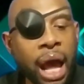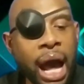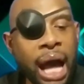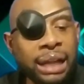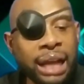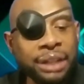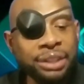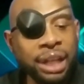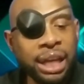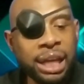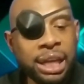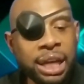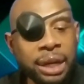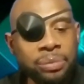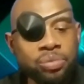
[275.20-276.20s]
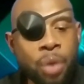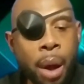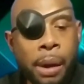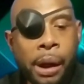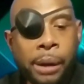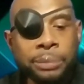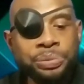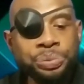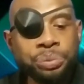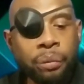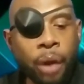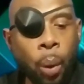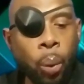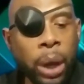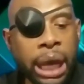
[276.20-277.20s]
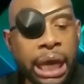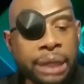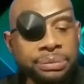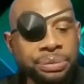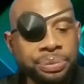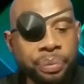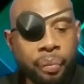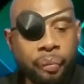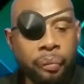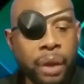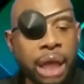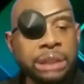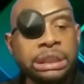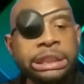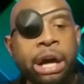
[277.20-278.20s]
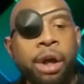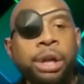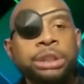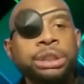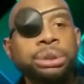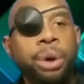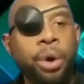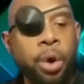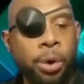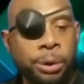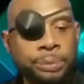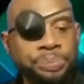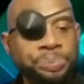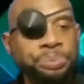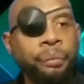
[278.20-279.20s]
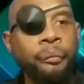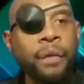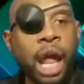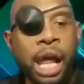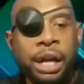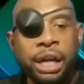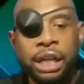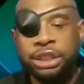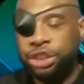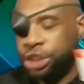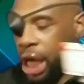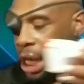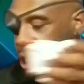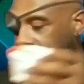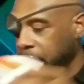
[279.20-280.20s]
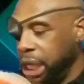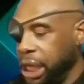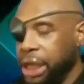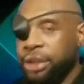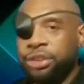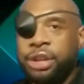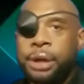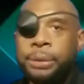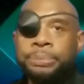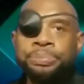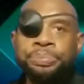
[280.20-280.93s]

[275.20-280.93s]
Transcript: I like to eat it with, ooh, Chinese